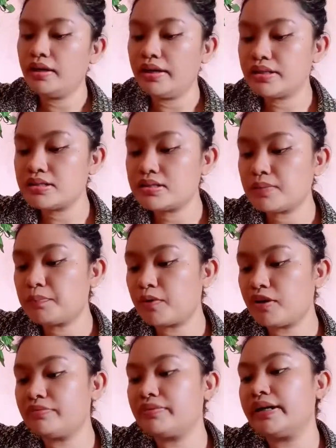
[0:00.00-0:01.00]
It's a
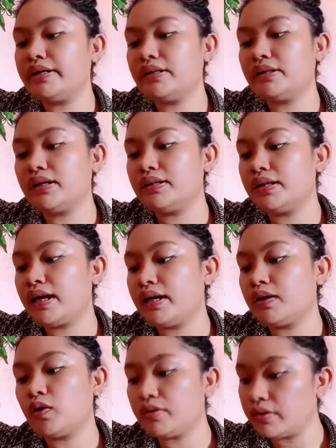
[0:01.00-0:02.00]
profile
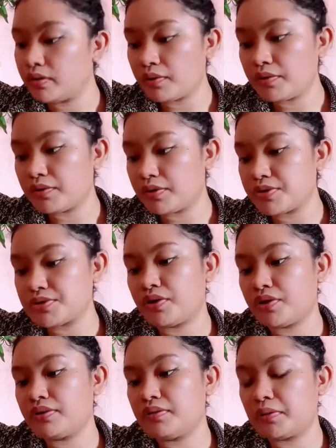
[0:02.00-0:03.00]
like all the others
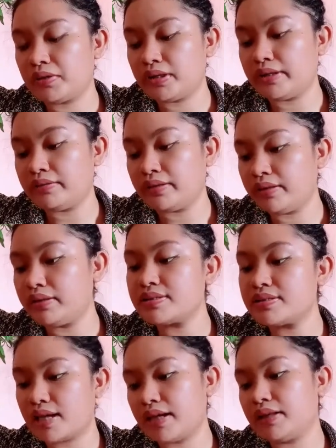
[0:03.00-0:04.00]
on the online dating
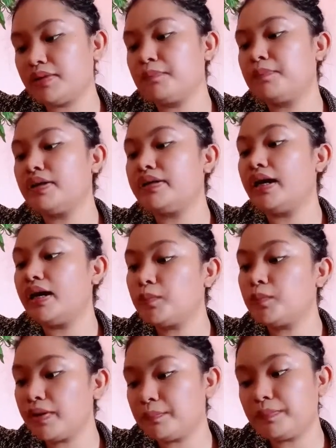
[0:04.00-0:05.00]
site, but
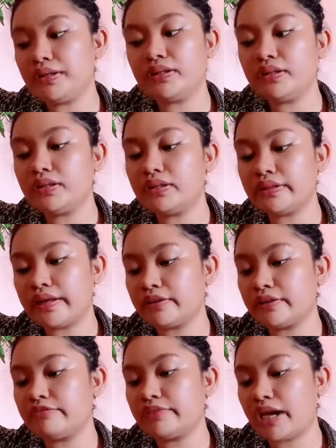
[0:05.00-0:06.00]
NYPD
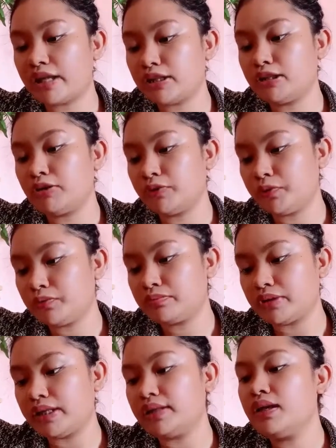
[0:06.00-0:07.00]
Detective Kat
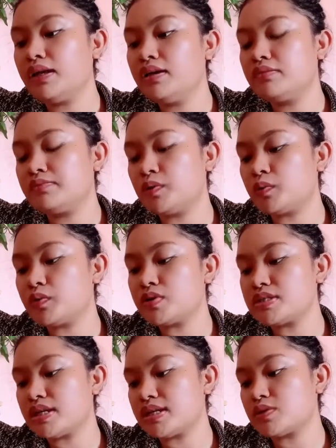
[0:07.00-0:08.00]
Donovan
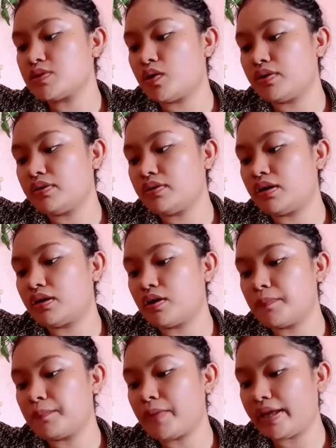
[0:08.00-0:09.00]
focuses on the
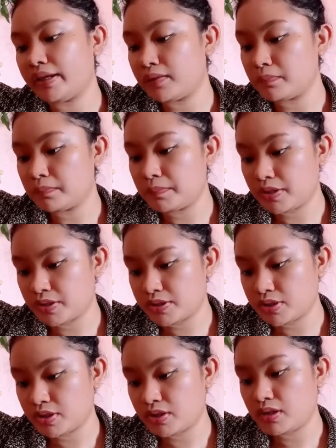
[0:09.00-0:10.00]
accompanying
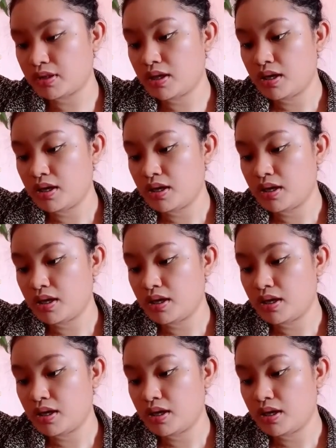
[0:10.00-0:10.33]
picture.